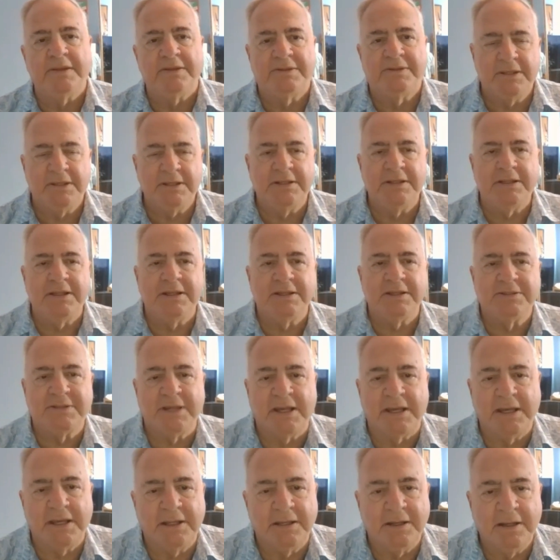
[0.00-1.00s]
sitting there
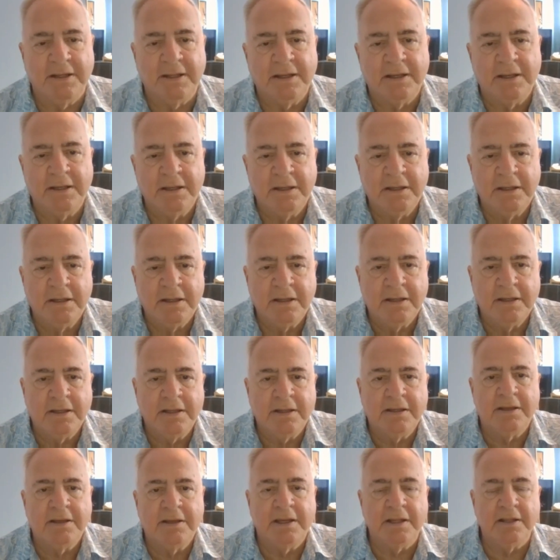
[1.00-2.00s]
saying,
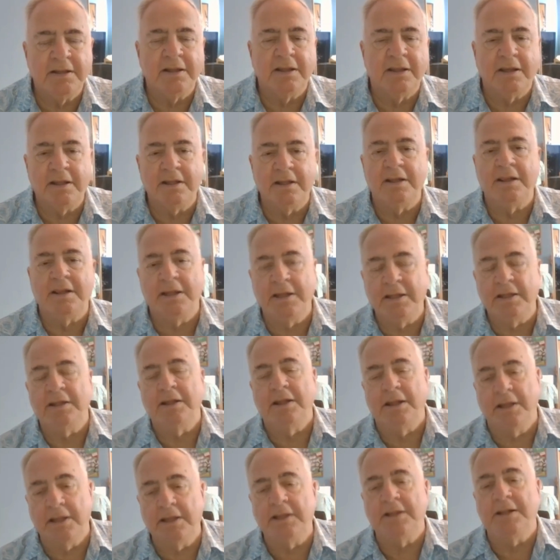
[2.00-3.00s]
Hitler, Hitler,
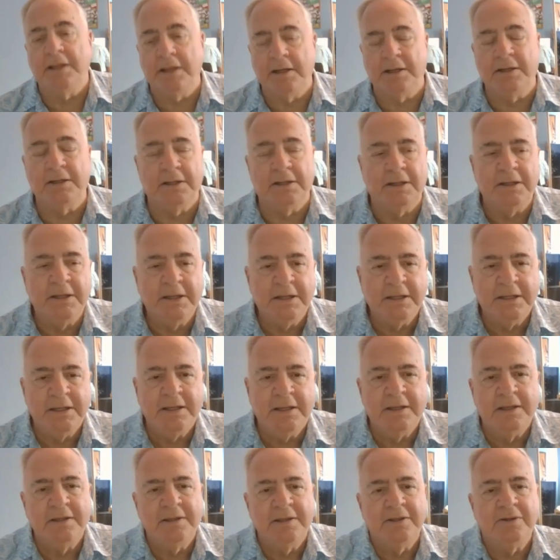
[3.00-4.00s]
Hitler, Hitler.
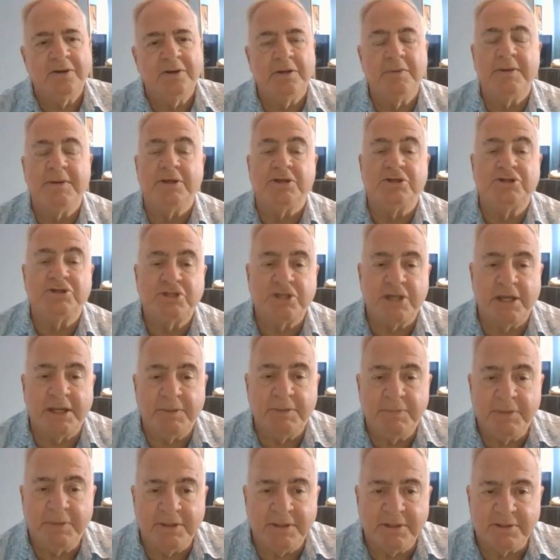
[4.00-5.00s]
You gotta be
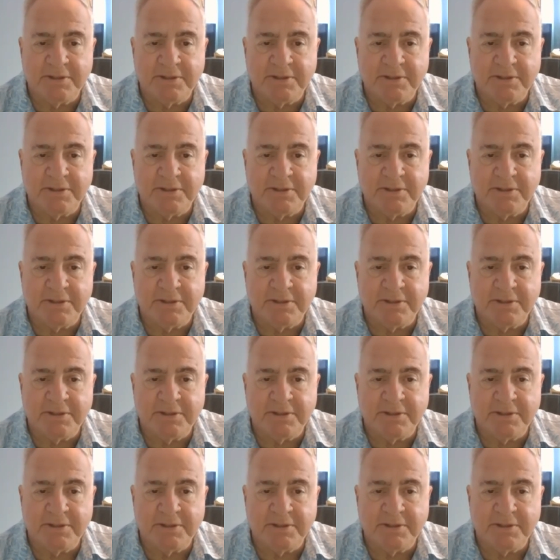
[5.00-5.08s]
ashamed of